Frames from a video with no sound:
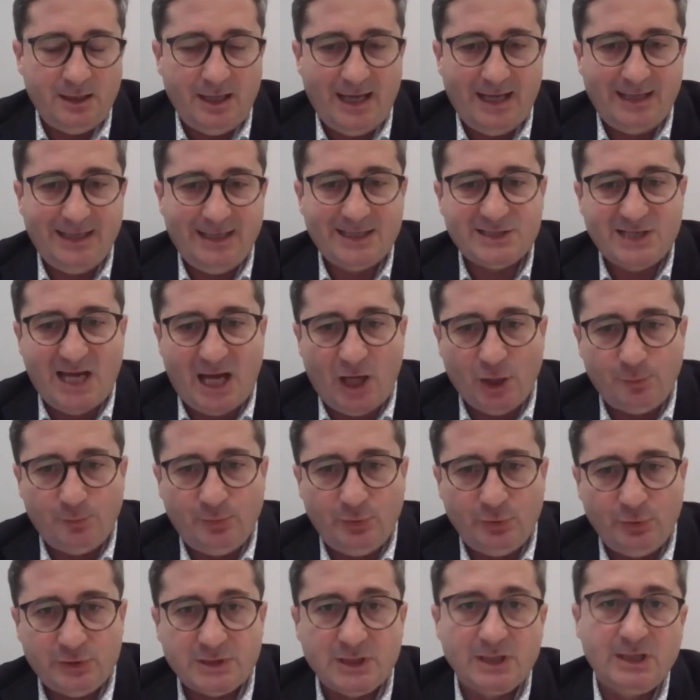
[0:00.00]
and as
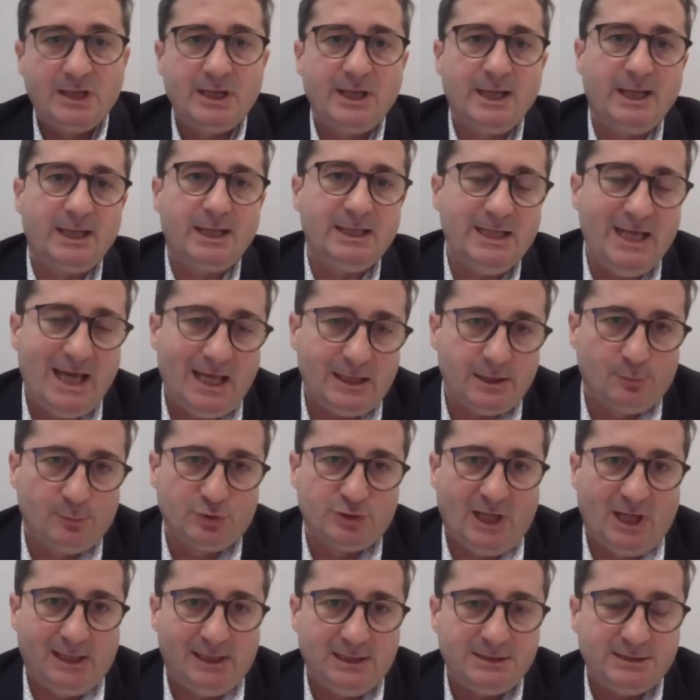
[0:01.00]
output the other
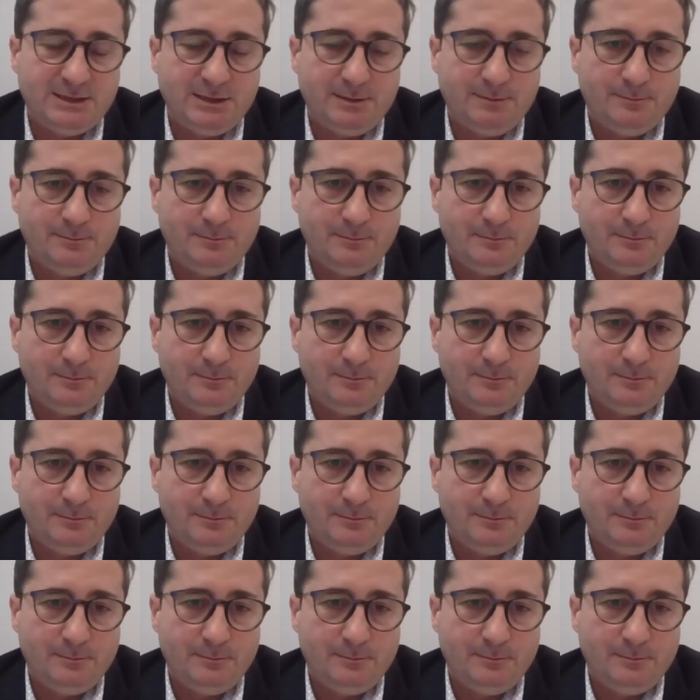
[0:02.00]
modality.